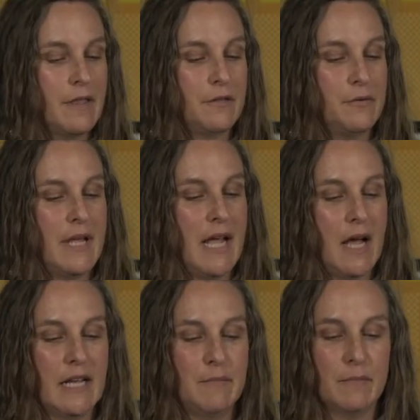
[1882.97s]
Through the
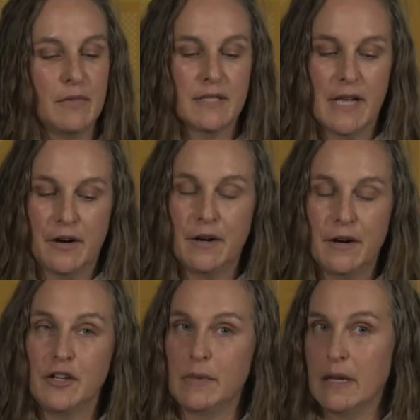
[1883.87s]
online member center,
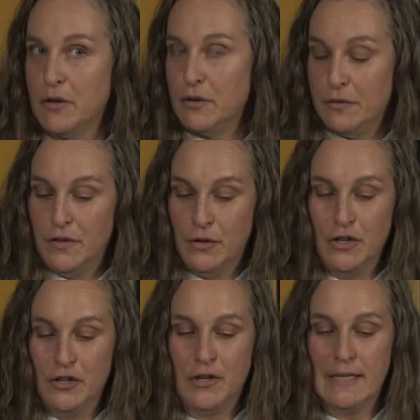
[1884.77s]
you'll be able to review
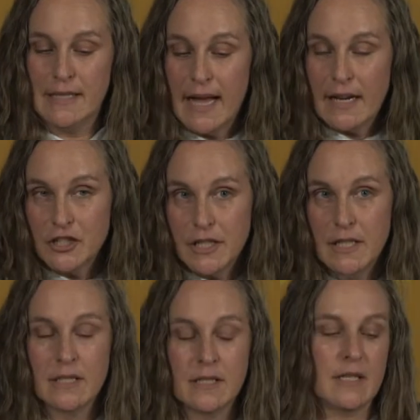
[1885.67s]
your
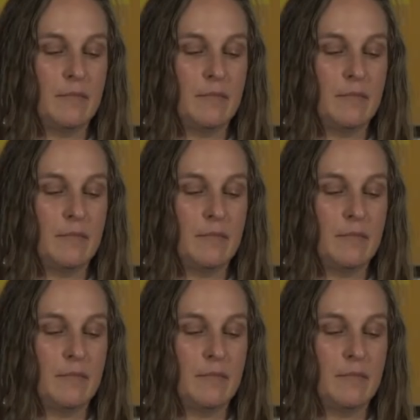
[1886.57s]
transactions,